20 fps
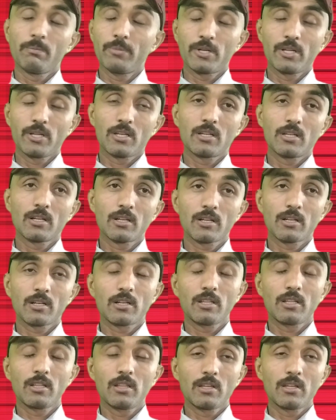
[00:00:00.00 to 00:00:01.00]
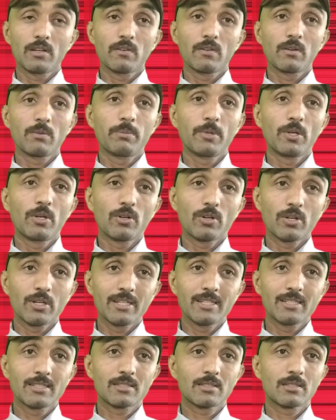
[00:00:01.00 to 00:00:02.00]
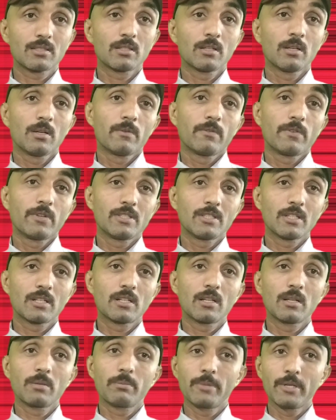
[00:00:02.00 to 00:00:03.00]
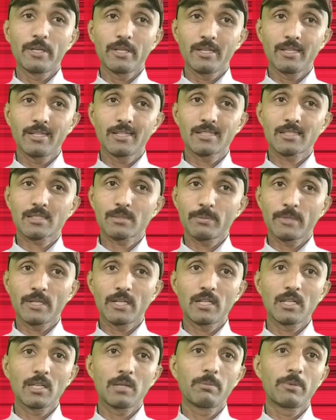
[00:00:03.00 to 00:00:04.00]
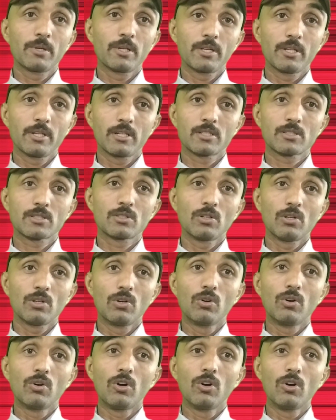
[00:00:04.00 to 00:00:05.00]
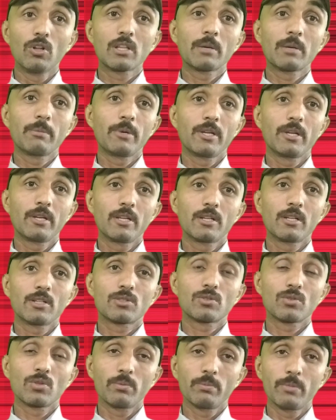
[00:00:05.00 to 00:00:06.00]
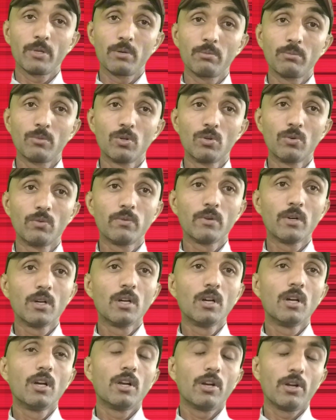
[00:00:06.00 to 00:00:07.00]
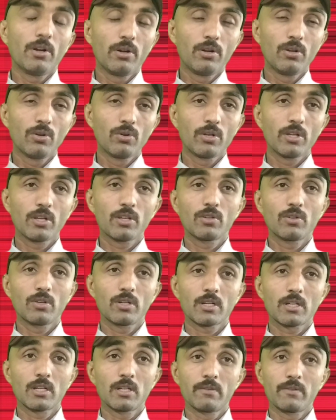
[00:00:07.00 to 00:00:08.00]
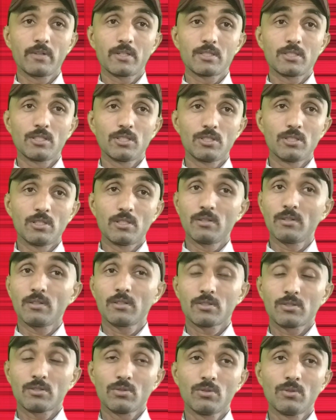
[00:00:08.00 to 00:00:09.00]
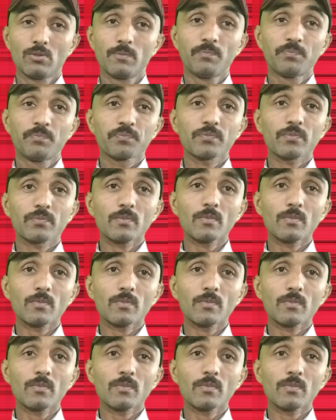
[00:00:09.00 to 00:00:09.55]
particularly there will be noise, physical barriers, semantic barriers, all the barriers should be removed during your conversation. So